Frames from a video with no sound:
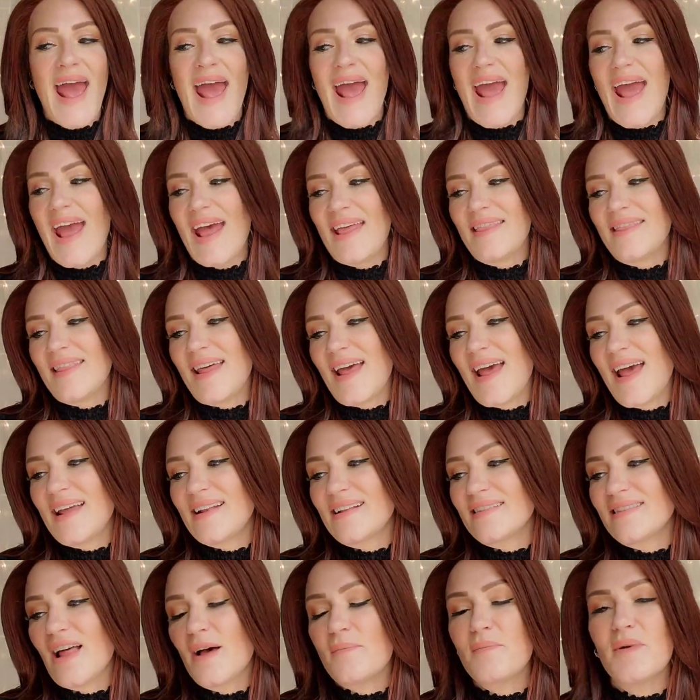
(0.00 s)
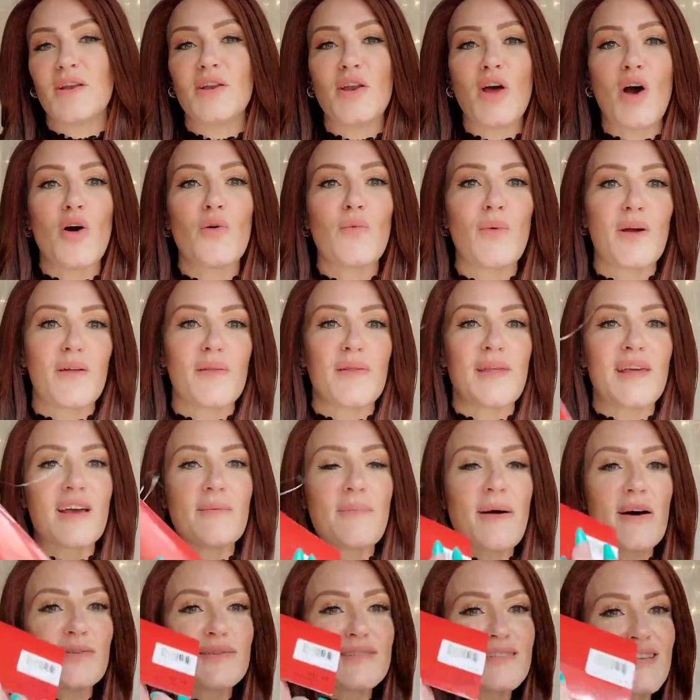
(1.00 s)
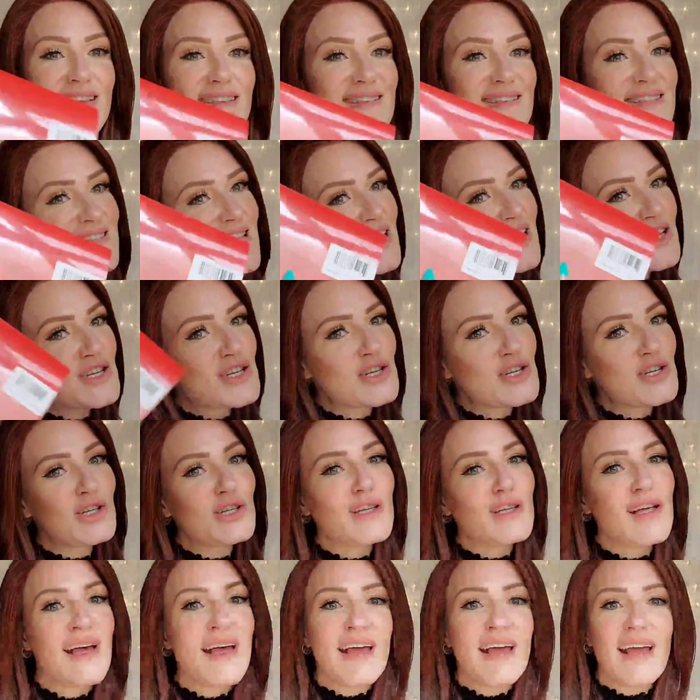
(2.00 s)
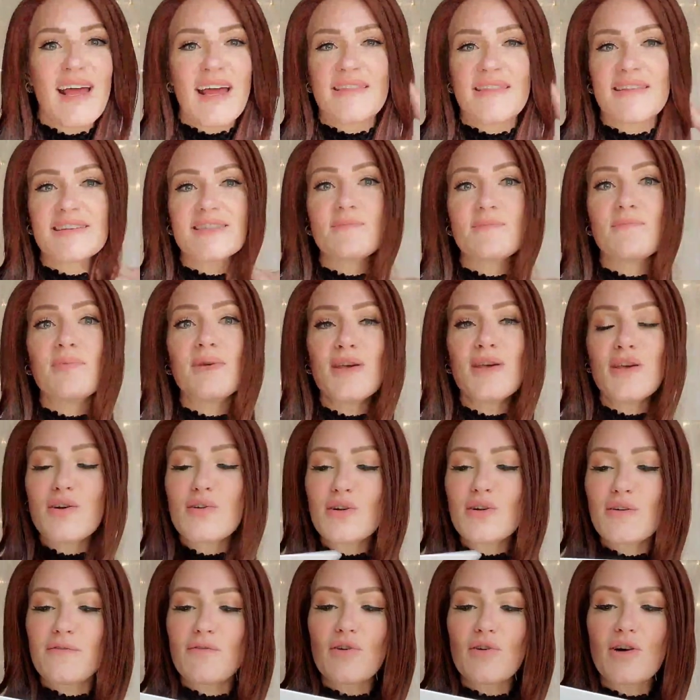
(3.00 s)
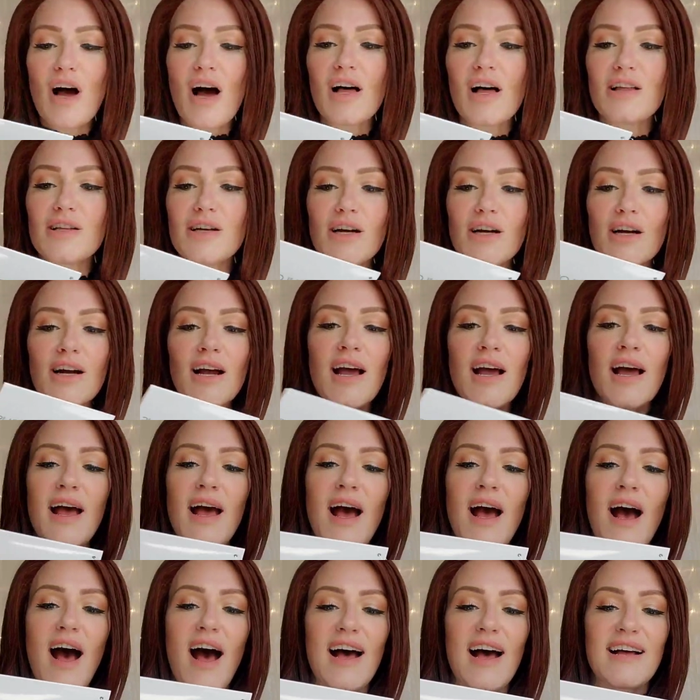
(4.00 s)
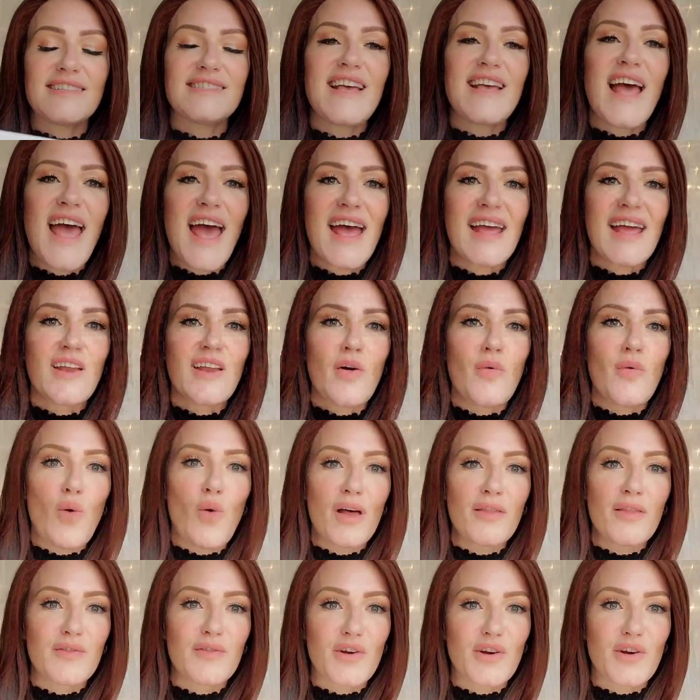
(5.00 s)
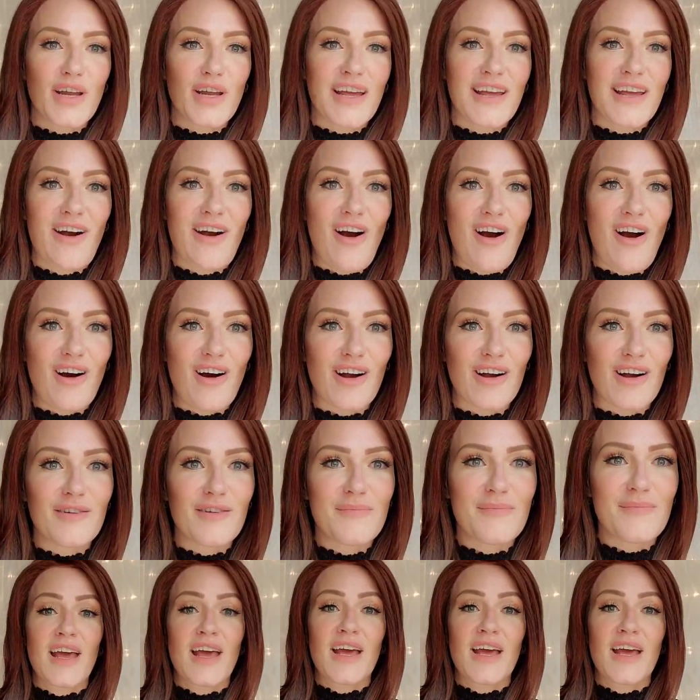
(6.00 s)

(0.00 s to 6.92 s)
And then let me know what you think about Sensational in this beautiful color uh, 10130R.